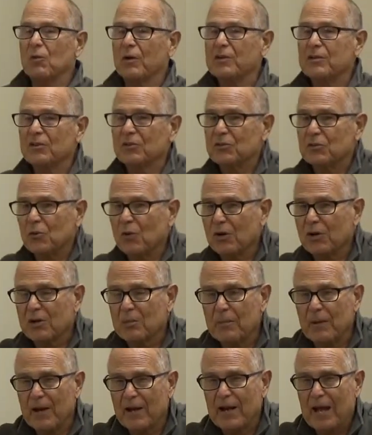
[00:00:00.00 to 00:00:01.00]
when you talk
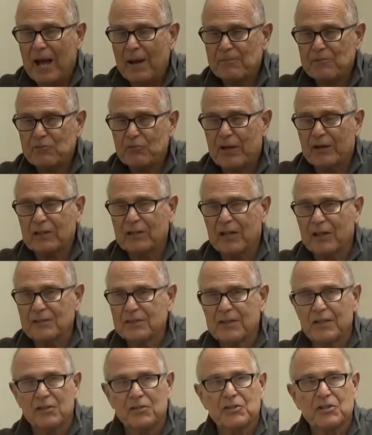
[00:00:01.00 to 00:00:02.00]
about abstract
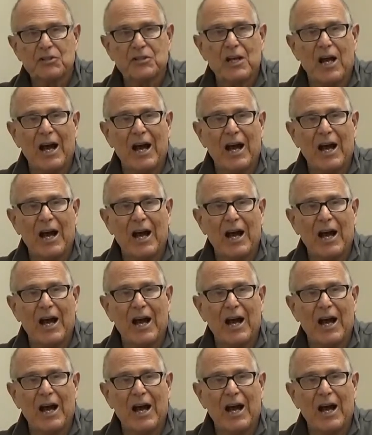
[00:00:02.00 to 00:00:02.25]
ideals is,